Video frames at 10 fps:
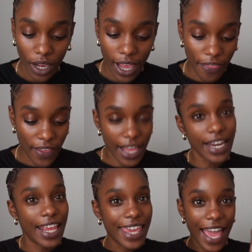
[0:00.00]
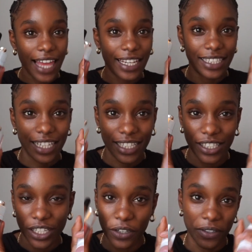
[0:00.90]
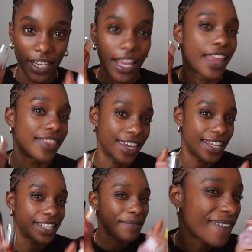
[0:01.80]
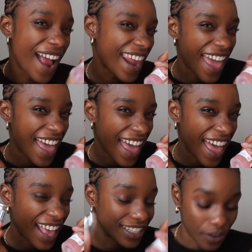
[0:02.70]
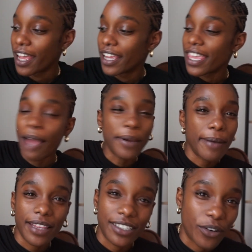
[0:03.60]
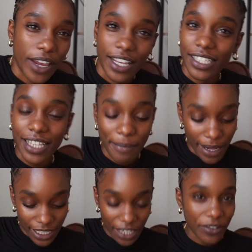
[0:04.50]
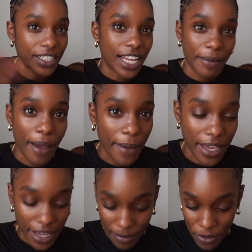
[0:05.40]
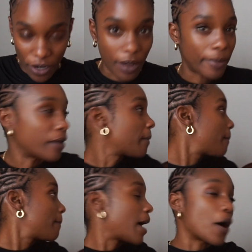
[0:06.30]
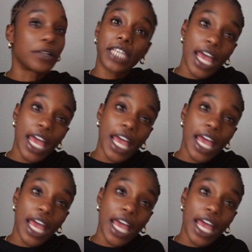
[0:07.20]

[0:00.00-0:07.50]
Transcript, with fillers: And then yeah, let's get into using these products. Yeah, I'm gonna make this quick because it's like my channel is not about makeup. You know, I'm about about